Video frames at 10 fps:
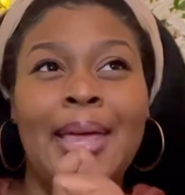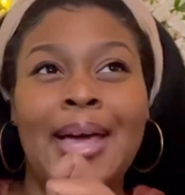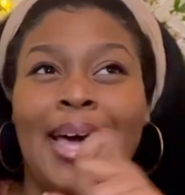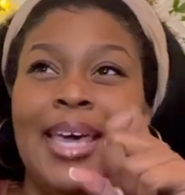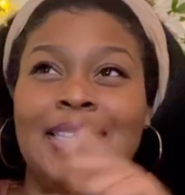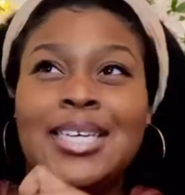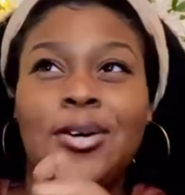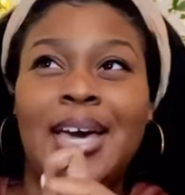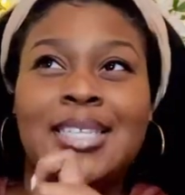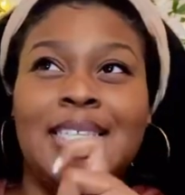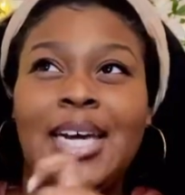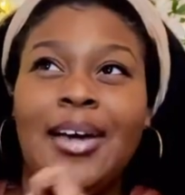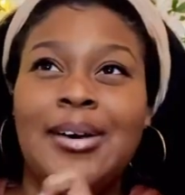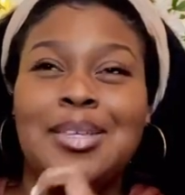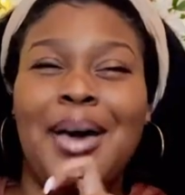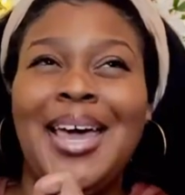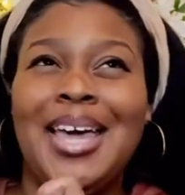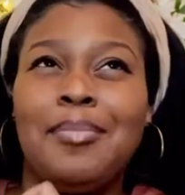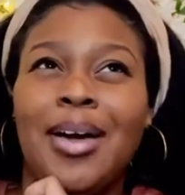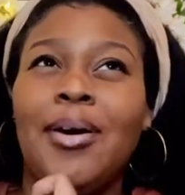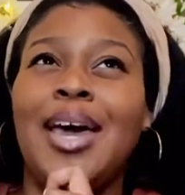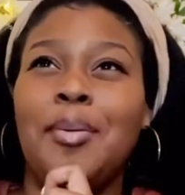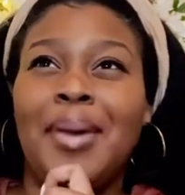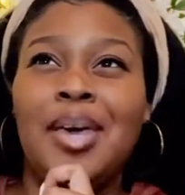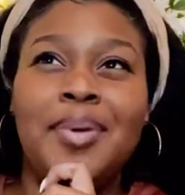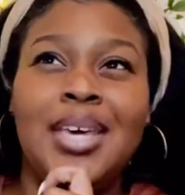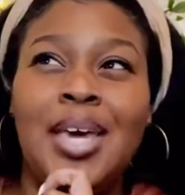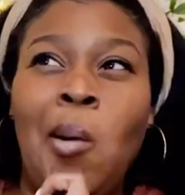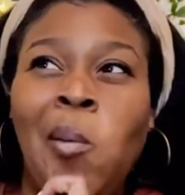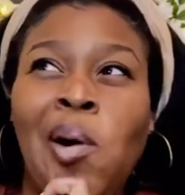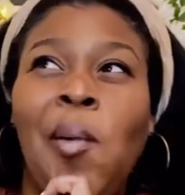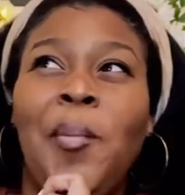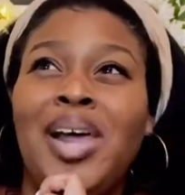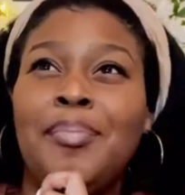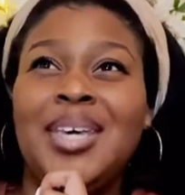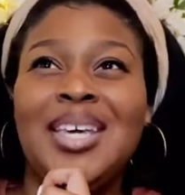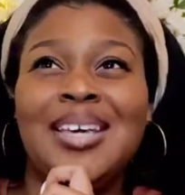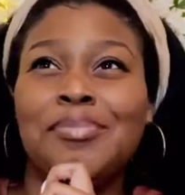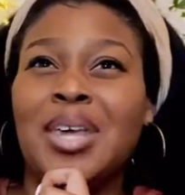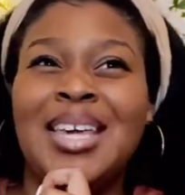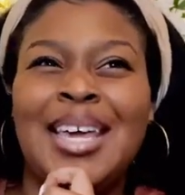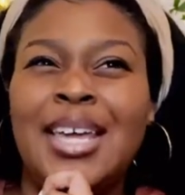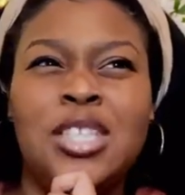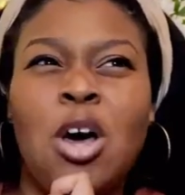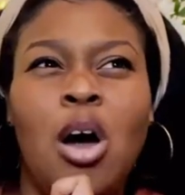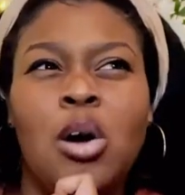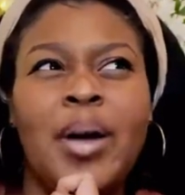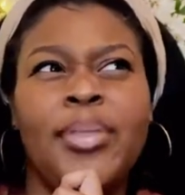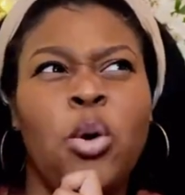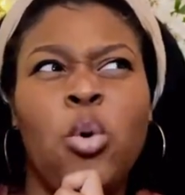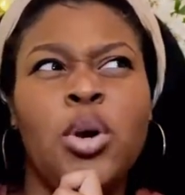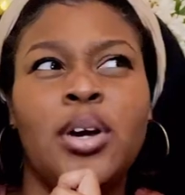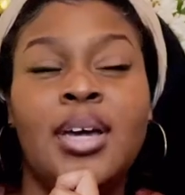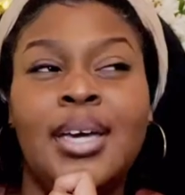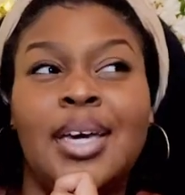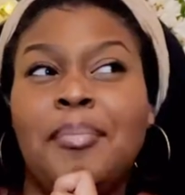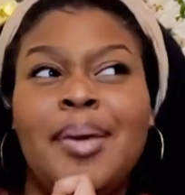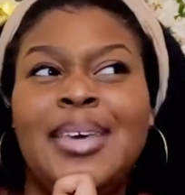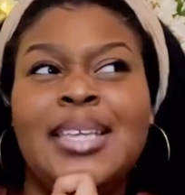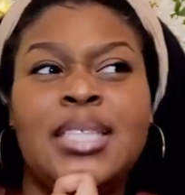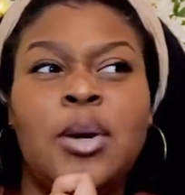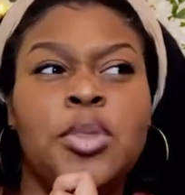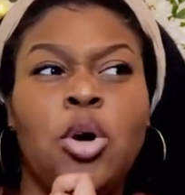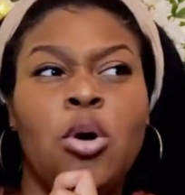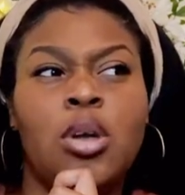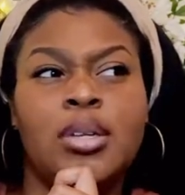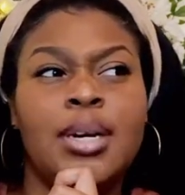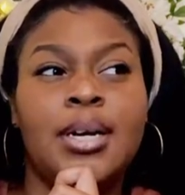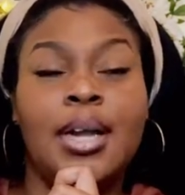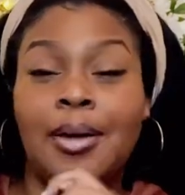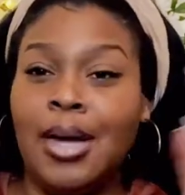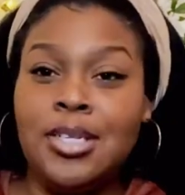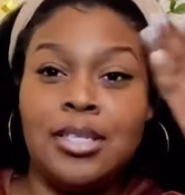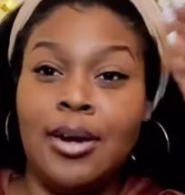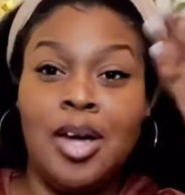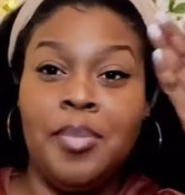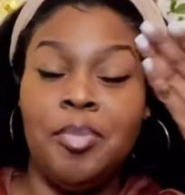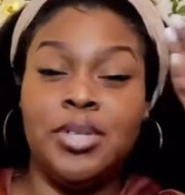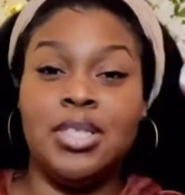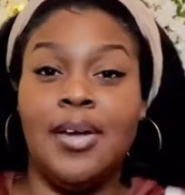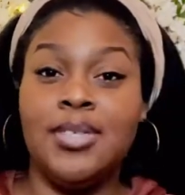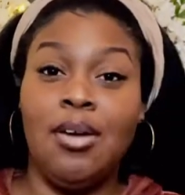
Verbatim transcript: I get to creating scenarios in my head. I'm like, okay, maybe, maybe he hid his car around the corner and maybe he's in there with a the girl da, da da I just start coming up with stuff.